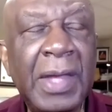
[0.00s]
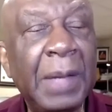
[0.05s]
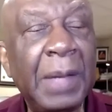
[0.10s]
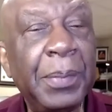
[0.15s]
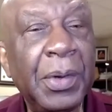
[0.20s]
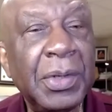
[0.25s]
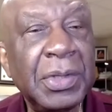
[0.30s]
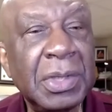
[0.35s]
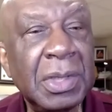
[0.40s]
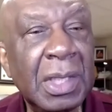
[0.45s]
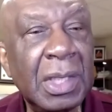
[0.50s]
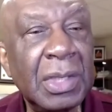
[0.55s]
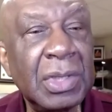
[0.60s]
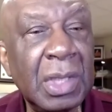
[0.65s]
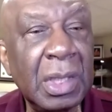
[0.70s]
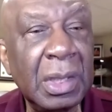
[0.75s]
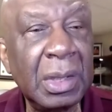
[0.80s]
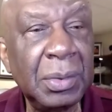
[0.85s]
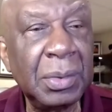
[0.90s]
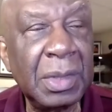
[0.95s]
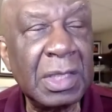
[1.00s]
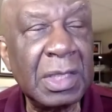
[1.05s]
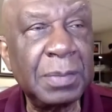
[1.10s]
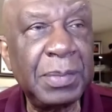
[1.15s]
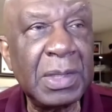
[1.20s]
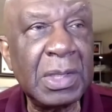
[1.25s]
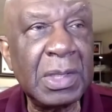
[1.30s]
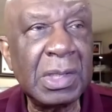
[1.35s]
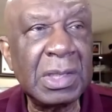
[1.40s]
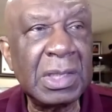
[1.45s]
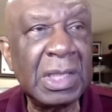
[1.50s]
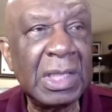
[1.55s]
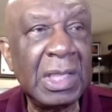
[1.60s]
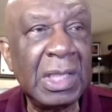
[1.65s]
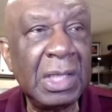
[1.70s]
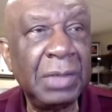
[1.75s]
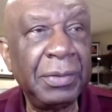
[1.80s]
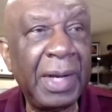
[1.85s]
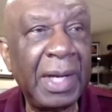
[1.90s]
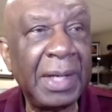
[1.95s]
That person is clueless, because the
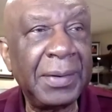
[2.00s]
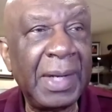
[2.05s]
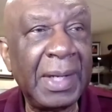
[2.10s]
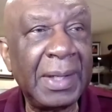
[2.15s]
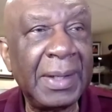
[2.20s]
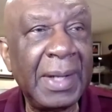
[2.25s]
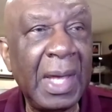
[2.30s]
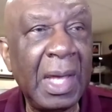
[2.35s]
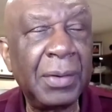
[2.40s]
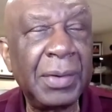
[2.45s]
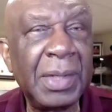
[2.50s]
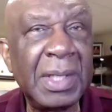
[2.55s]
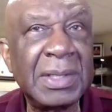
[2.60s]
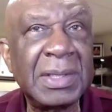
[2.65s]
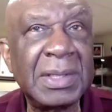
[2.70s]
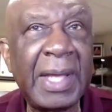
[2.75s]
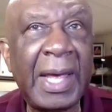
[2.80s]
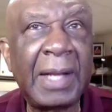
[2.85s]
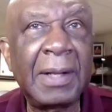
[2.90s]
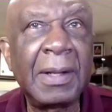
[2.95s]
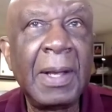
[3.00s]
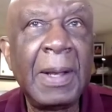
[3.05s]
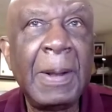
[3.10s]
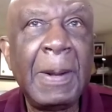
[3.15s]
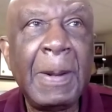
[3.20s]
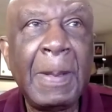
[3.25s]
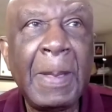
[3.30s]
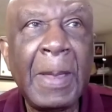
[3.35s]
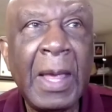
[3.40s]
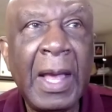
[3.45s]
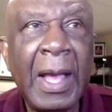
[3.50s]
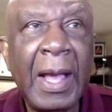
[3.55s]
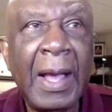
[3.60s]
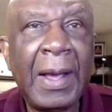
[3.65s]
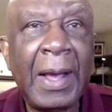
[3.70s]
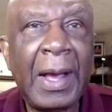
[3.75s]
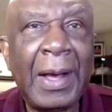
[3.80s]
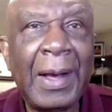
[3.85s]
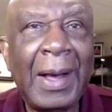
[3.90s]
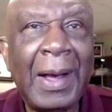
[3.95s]
key right now is that
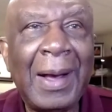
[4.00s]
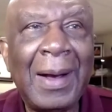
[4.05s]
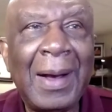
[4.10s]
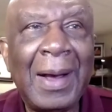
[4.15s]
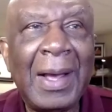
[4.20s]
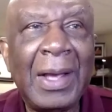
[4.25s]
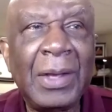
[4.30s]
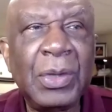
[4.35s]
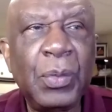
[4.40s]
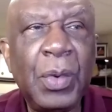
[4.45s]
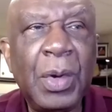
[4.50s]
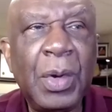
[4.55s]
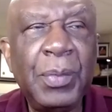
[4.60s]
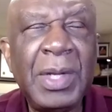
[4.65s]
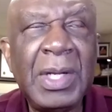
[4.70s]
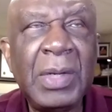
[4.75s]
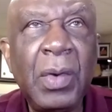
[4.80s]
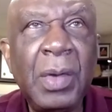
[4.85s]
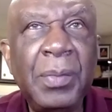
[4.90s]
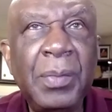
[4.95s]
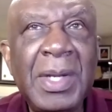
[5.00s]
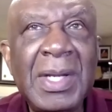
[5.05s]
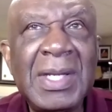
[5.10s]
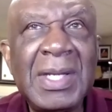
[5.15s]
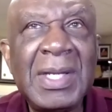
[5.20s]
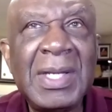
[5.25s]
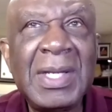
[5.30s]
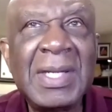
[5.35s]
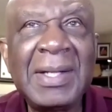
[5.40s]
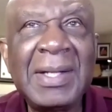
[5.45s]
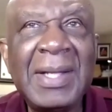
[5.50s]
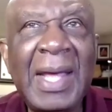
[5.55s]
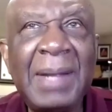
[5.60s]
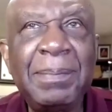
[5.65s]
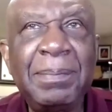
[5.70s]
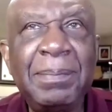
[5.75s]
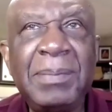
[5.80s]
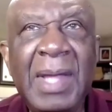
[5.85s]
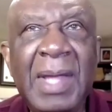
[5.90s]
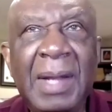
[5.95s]
when we take
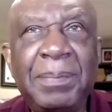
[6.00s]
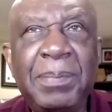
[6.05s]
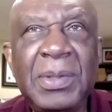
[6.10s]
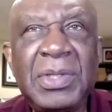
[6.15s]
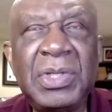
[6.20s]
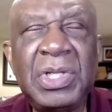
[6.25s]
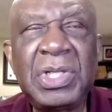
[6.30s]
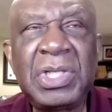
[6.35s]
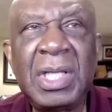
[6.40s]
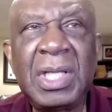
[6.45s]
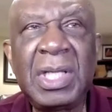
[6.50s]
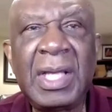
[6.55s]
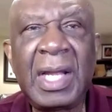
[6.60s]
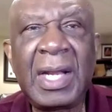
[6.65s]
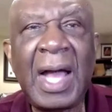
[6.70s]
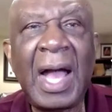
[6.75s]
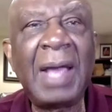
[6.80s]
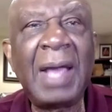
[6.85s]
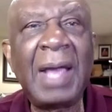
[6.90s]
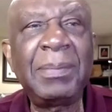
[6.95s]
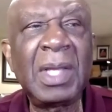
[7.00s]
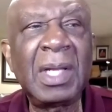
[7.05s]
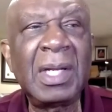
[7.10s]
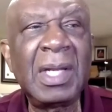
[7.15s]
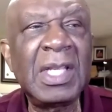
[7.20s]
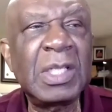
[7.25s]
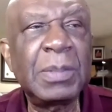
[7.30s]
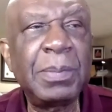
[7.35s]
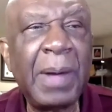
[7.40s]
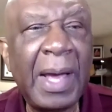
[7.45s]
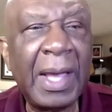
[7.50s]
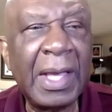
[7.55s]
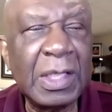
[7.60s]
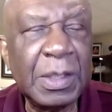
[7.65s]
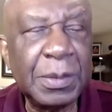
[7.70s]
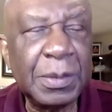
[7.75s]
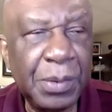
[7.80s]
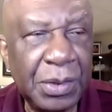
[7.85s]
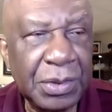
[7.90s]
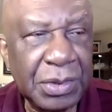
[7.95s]
that position that I am the least
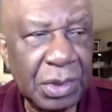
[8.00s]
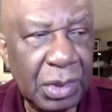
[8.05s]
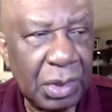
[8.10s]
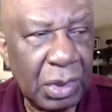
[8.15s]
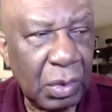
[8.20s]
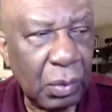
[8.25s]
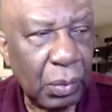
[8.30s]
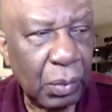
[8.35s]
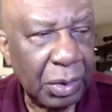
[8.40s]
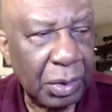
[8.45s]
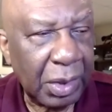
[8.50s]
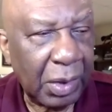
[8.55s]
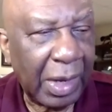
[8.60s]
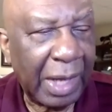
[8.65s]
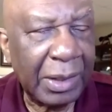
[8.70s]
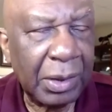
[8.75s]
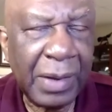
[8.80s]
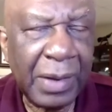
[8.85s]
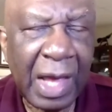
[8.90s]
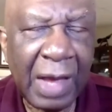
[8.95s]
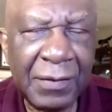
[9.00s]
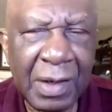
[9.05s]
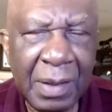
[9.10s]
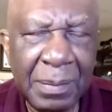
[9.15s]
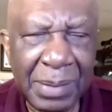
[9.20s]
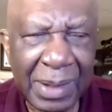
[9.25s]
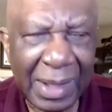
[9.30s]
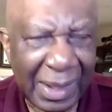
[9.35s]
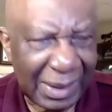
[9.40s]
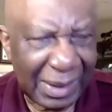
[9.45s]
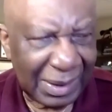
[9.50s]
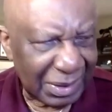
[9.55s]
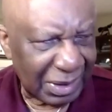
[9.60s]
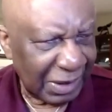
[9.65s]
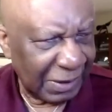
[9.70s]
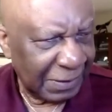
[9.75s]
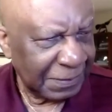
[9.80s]
biased person in the world, or I don't have any bias,